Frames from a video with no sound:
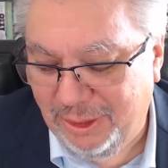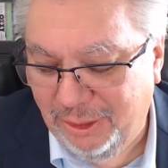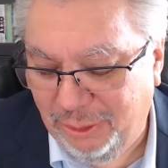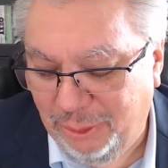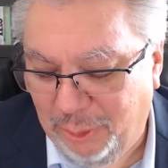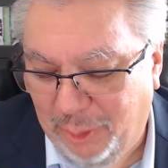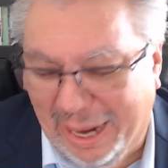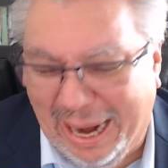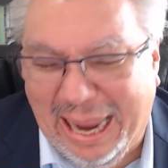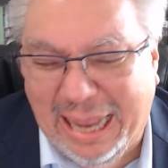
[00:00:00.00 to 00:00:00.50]

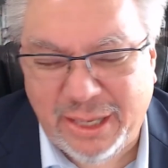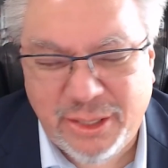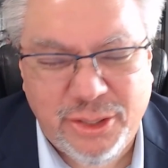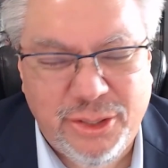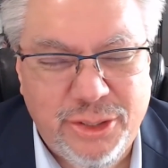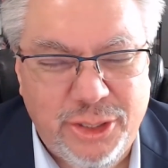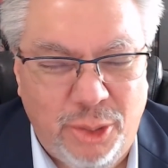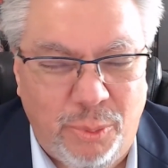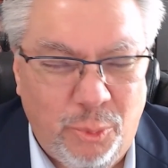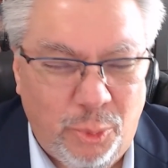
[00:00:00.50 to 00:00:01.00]
to
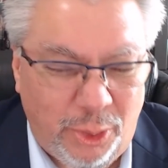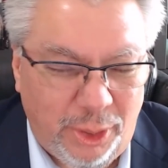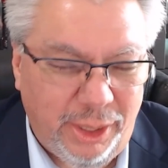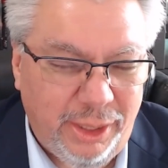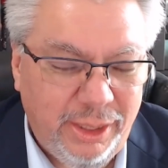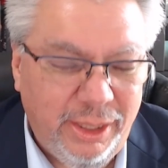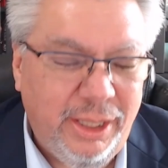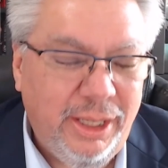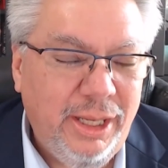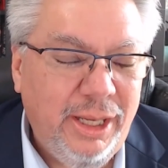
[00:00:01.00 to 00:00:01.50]
ask
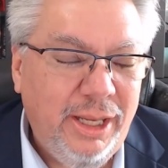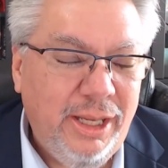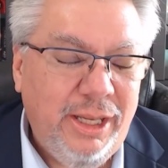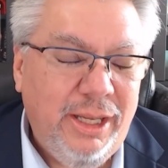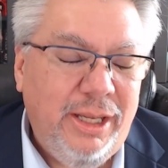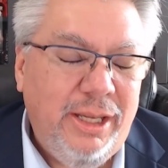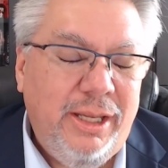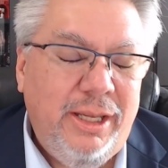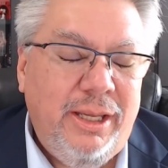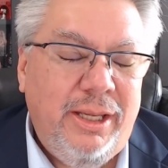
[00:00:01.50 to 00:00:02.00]
someone,
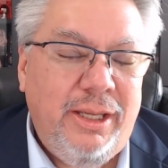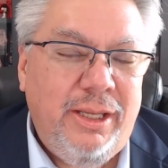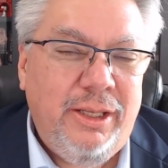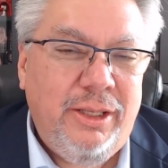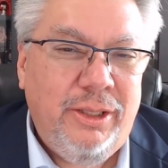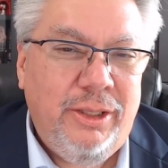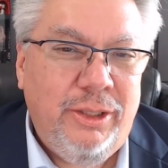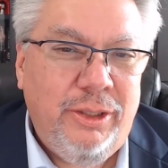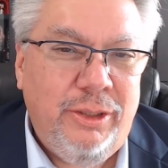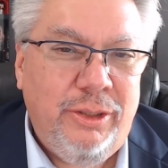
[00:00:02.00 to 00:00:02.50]

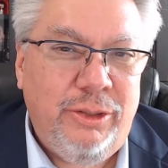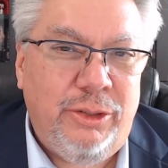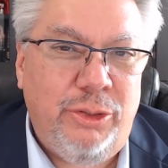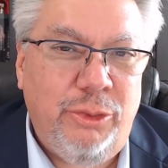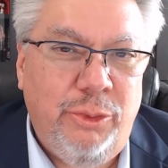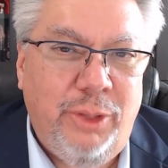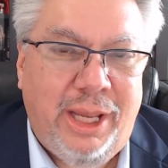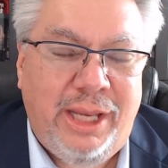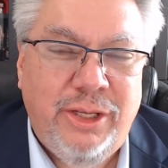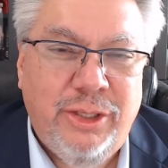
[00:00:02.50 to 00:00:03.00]

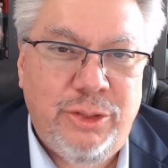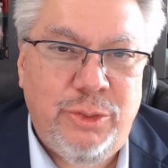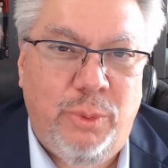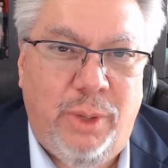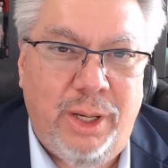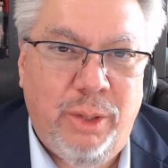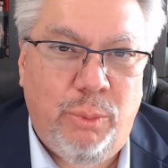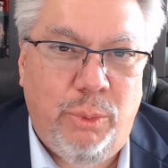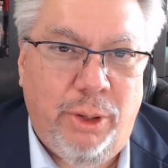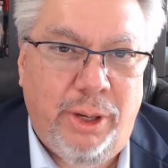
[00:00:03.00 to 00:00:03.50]
do they just
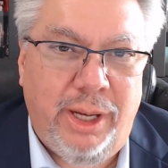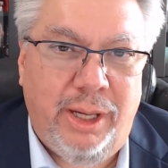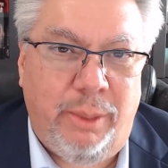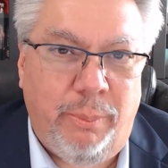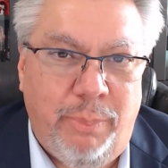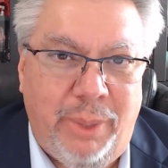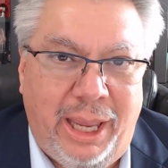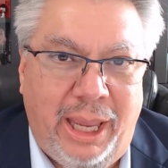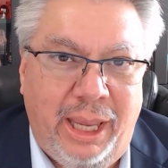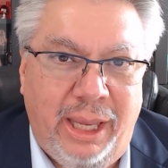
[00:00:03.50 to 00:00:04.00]
want to work at
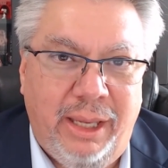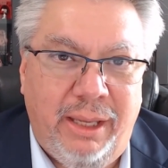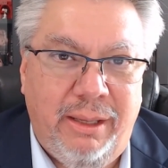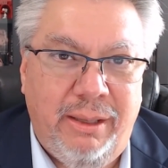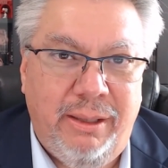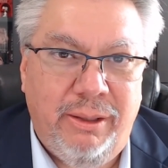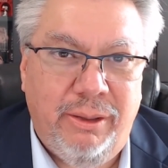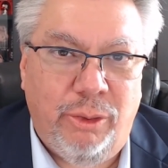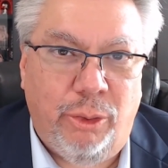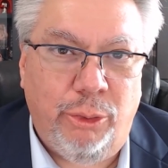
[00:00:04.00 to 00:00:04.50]
a
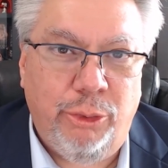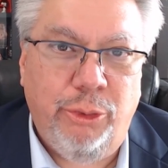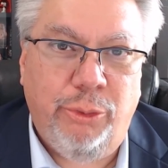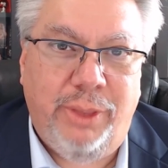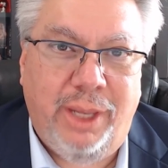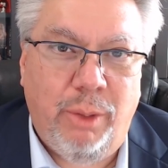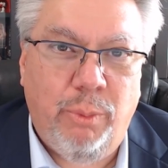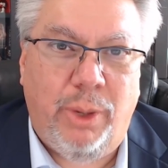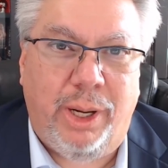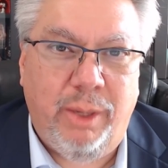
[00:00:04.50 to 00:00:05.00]
bank or do
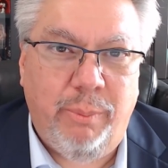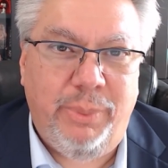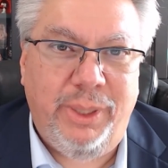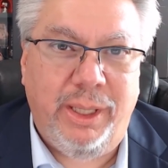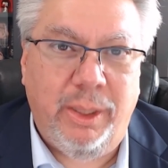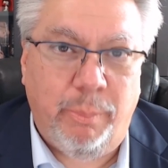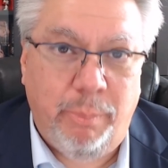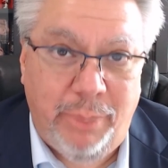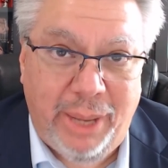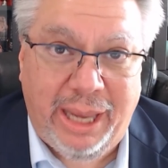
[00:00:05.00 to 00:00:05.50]
they want to
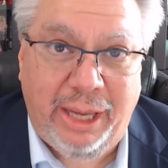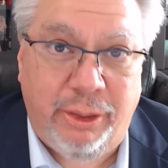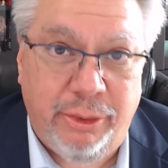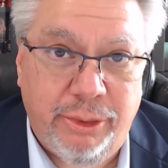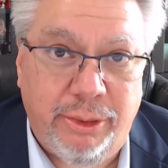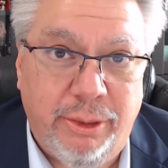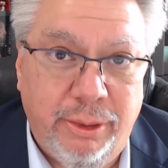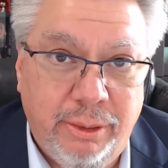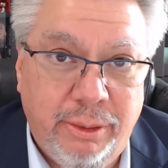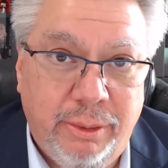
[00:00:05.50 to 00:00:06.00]
be a
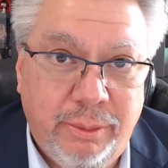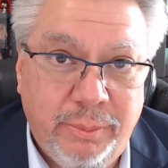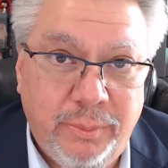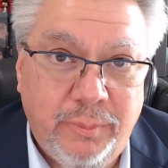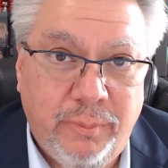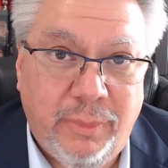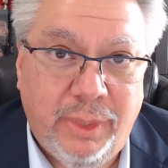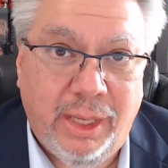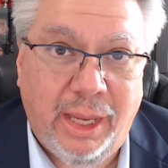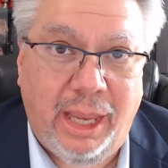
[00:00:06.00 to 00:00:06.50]
banker?
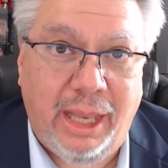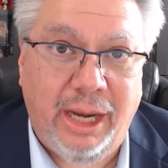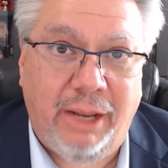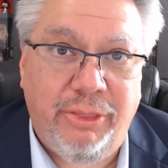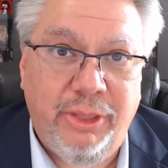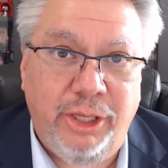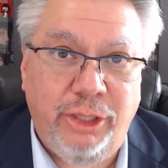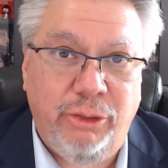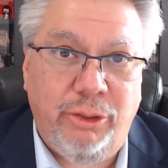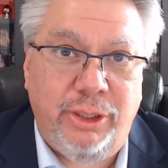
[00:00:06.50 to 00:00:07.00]
And I
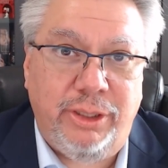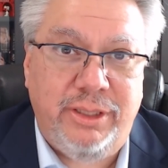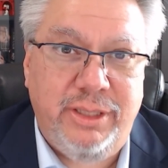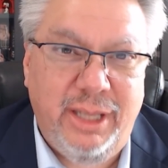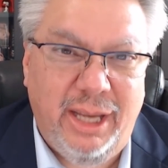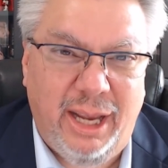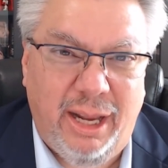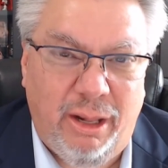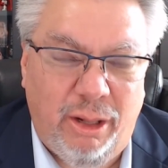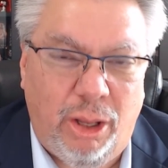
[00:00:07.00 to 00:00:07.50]
think you can
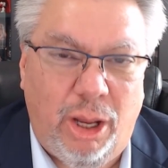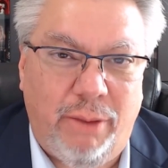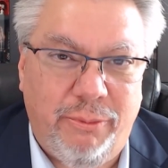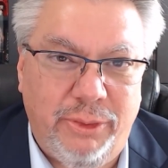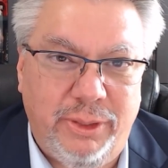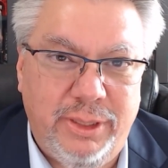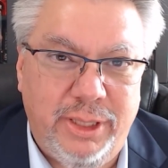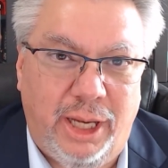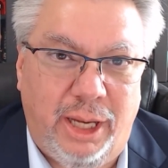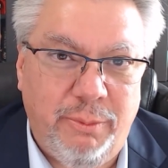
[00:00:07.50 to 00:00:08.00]
tell
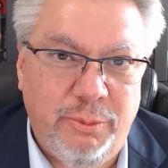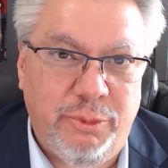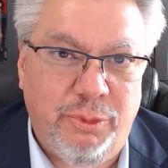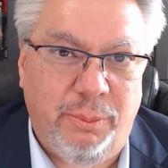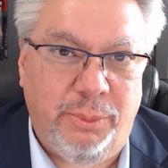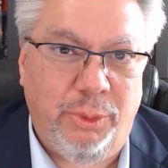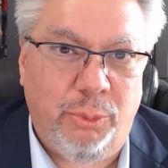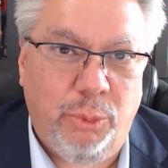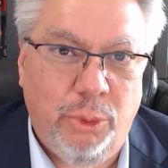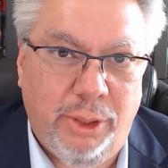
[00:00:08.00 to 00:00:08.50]
oftentimes
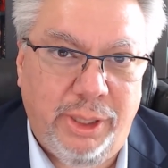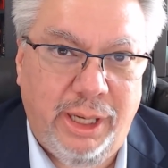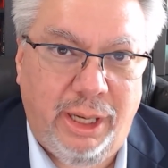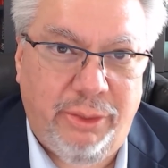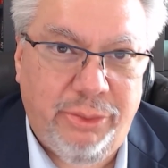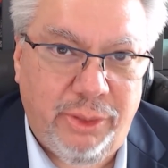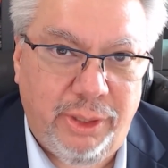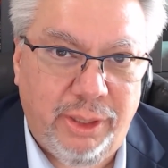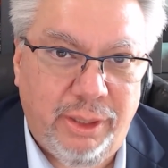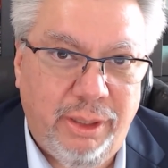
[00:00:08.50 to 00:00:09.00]
from the work
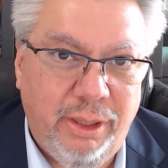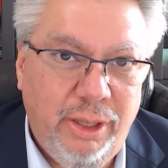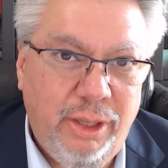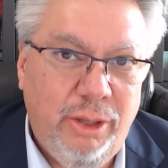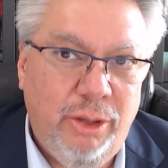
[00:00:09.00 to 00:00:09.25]
ethic,